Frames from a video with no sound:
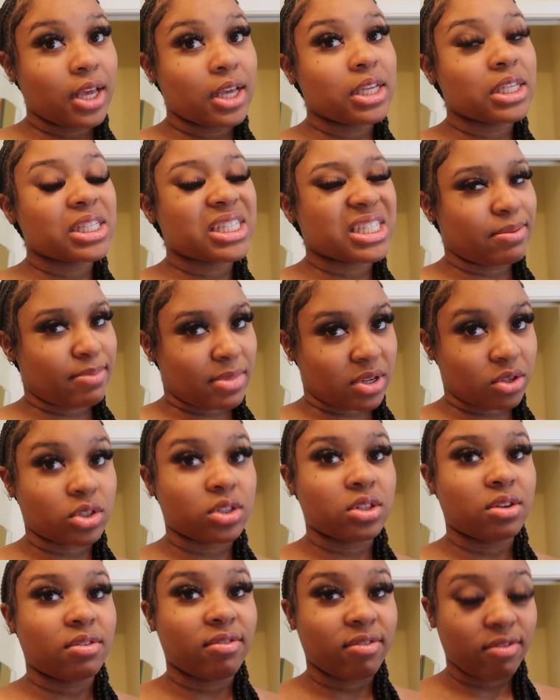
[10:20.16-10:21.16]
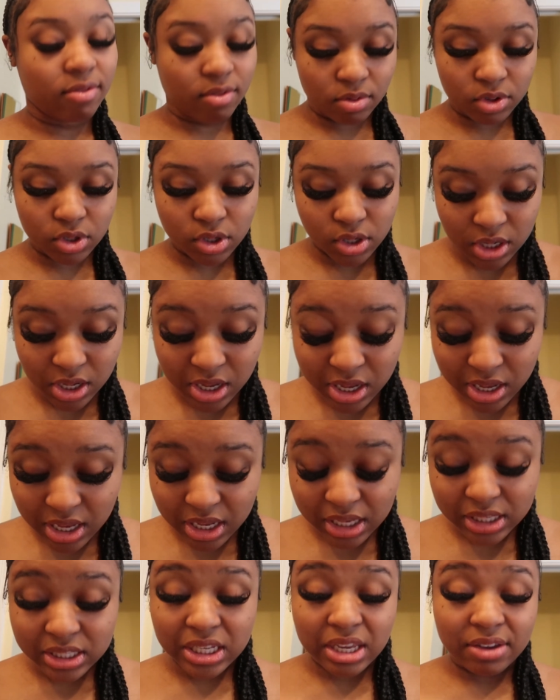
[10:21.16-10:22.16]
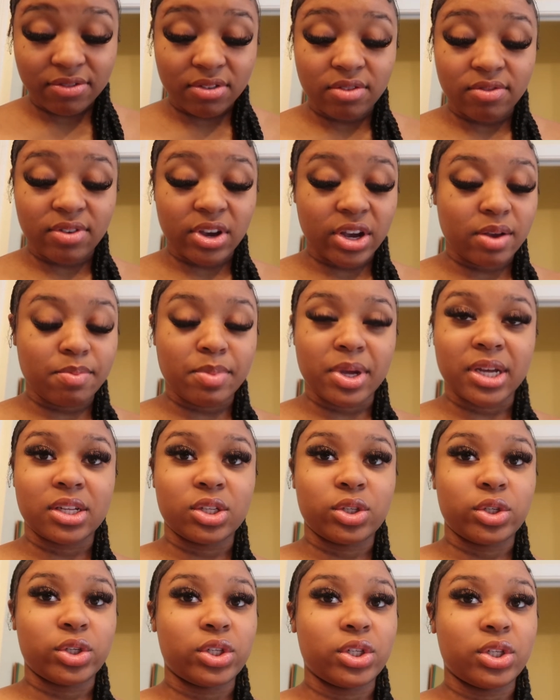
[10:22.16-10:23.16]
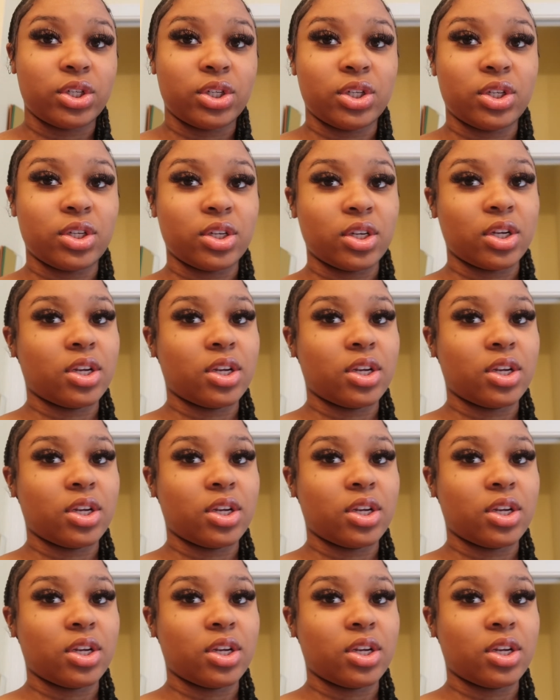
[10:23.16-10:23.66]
it smells, it's giving very much,